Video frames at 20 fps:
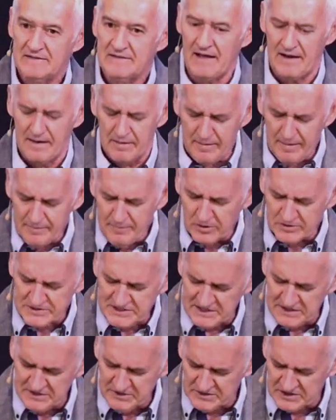Now, I'm
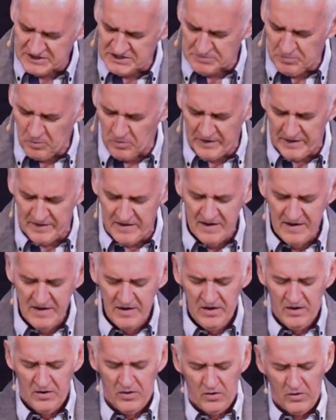asking you this morning
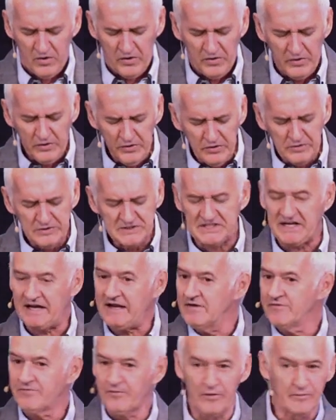who's
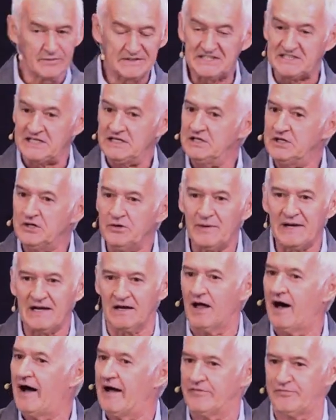influencing you
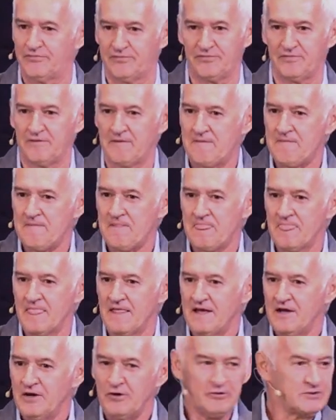in life?
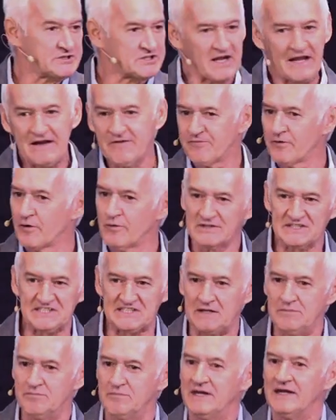Who's
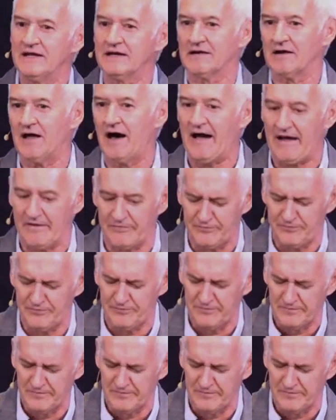influencing me in life?